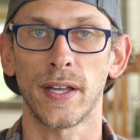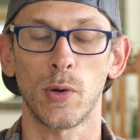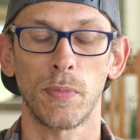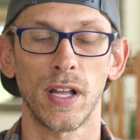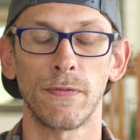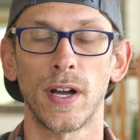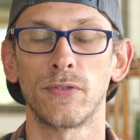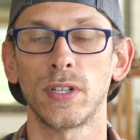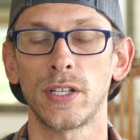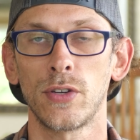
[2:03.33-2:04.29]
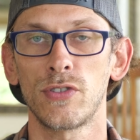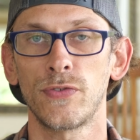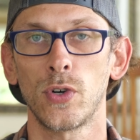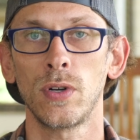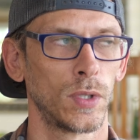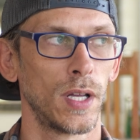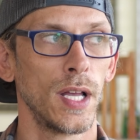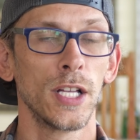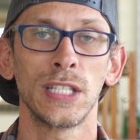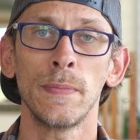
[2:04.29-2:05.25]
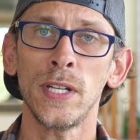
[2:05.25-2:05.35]
you that you'll probably find really useful.
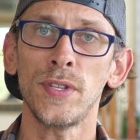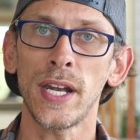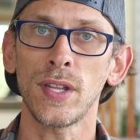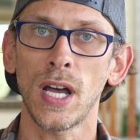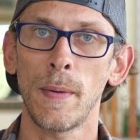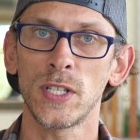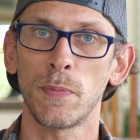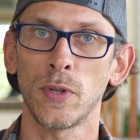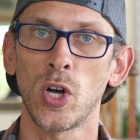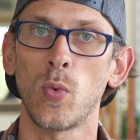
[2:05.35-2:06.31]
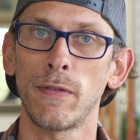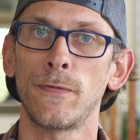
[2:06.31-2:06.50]
So let me know down in the comments below what